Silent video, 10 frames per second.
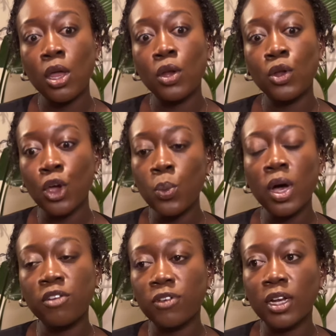no
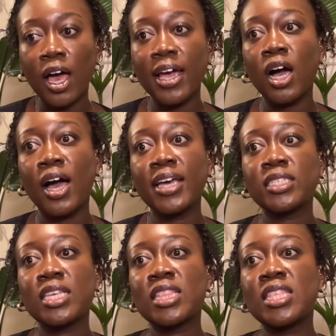word of a lie,
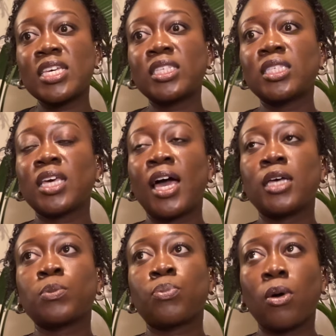guys, this
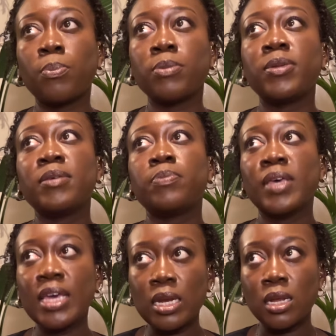has probably
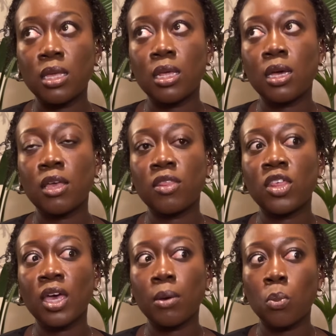been
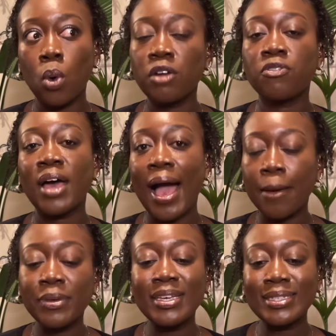the one of the
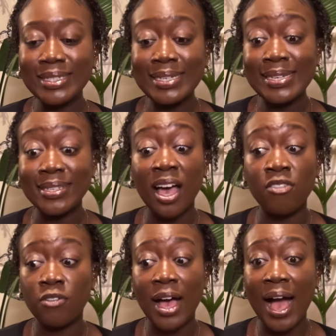happiest years I've
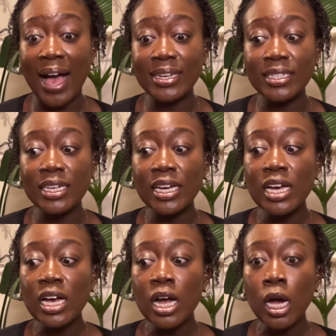ever had.
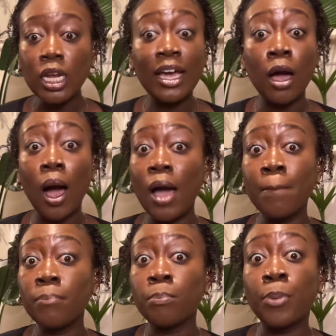Like
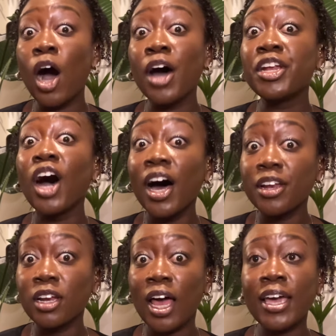bar
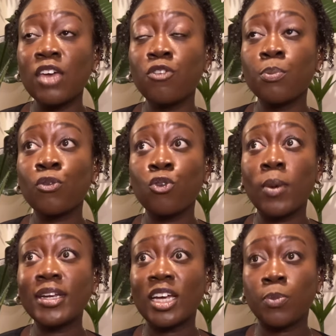none. Like even before
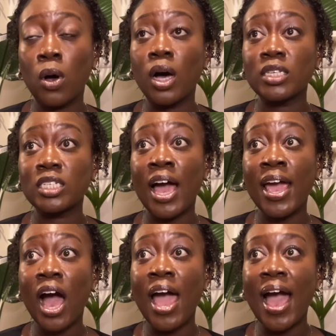my dad passed,
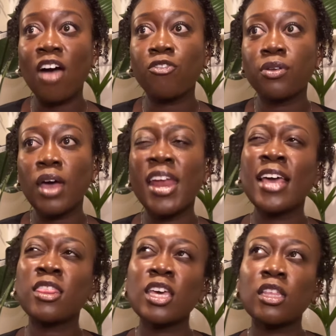I I haven't and I
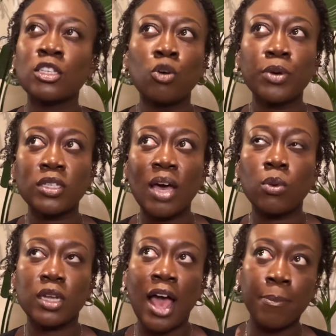think it's not because I
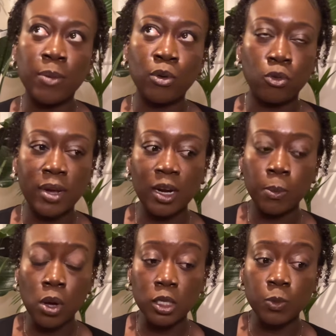wasn't happy before my dad
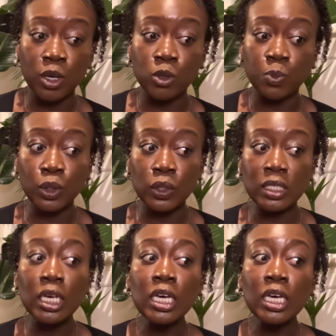passed, but it was because